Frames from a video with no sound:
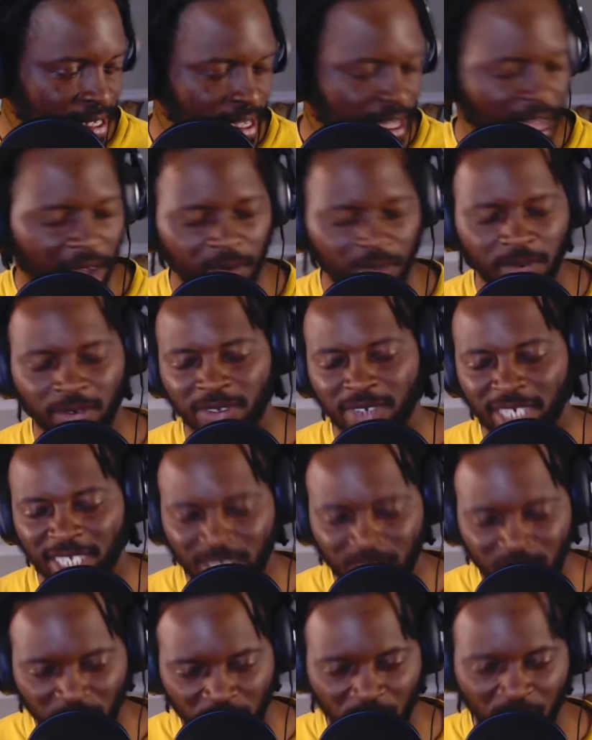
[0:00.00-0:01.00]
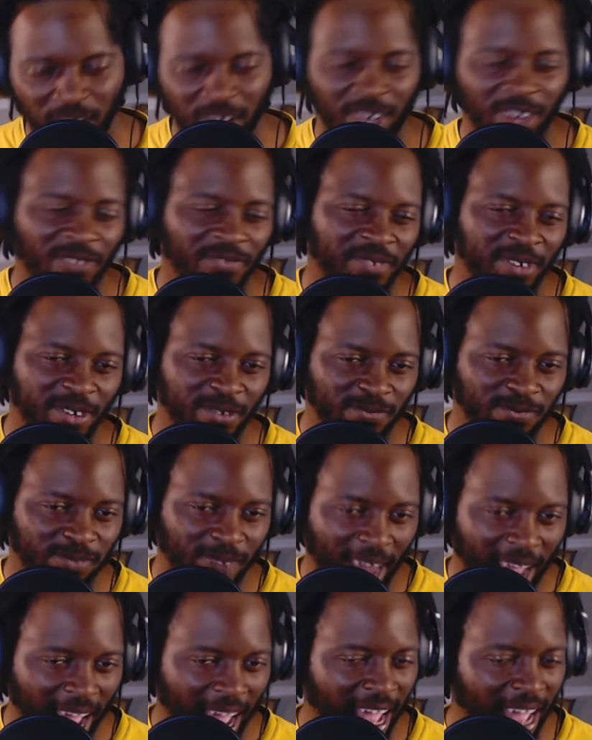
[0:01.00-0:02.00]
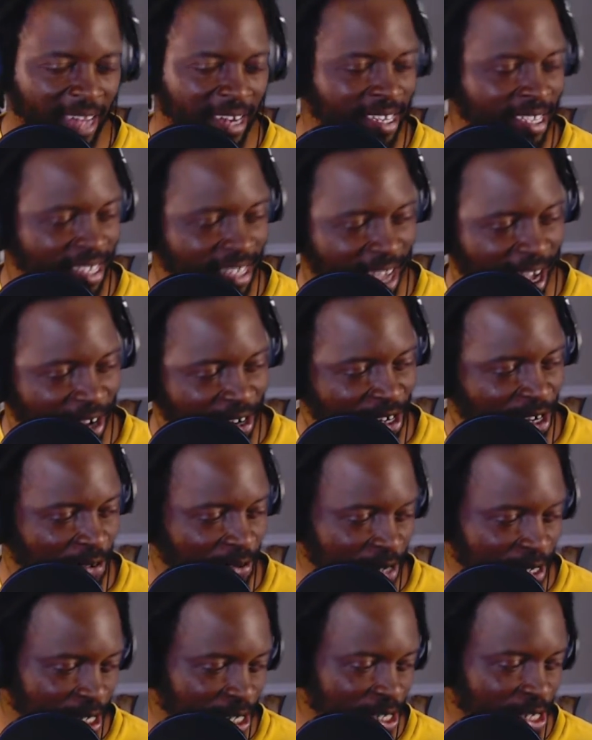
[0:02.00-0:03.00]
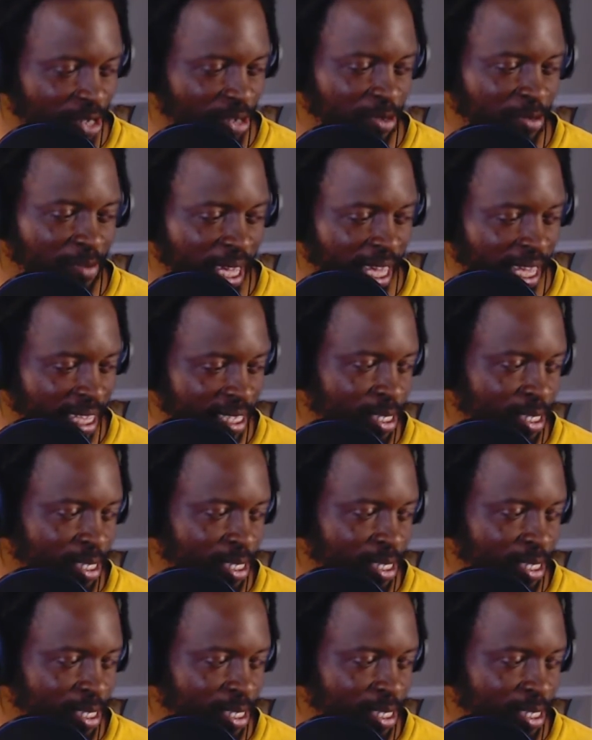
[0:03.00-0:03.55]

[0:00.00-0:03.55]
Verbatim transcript: Well, let's go along for the ride, and y'all know what to do, man.